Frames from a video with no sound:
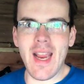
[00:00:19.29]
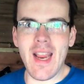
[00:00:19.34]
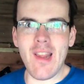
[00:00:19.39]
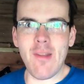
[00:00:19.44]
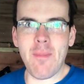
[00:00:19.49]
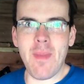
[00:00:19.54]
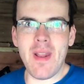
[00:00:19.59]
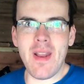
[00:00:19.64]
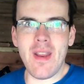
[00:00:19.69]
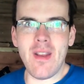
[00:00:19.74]
He's
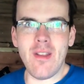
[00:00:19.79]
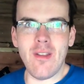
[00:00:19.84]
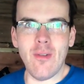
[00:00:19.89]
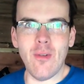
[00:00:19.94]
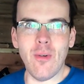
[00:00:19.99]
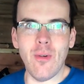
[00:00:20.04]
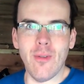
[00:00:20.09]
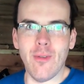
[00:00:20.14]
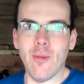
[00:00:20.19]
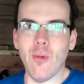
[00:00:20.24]
been
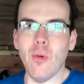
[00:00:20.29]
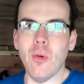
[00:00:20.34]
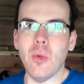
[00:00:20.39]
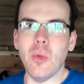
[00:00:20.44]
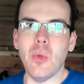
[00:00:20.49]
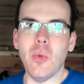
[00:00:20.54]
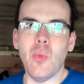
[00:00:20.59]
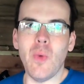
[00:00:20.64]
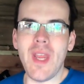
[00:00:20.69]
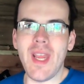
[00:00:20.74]
indoors
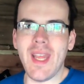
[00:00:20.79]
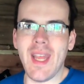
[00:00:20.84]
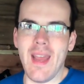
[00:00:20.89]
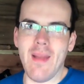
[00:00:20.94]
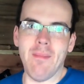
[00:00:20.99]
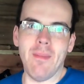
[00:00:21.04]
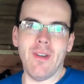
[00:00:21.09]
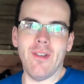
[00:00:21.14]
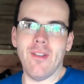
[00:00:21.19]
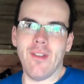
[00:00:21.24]
all
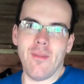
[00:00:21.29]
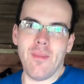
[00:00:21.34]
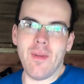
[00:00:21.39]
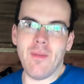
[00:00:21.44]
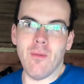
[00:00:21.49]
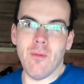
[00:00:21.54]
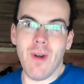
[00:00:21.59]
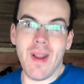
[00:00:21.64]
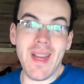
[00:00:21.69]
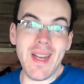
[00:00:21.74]
weekend because it's
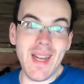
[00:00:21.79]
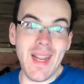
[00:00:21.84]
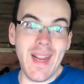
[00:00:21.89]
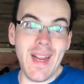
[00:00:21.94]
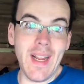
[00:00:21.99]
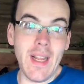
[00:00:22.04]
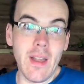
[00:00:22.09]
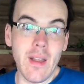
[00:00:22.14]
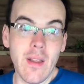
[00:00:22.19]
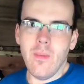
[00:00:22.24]
been raining.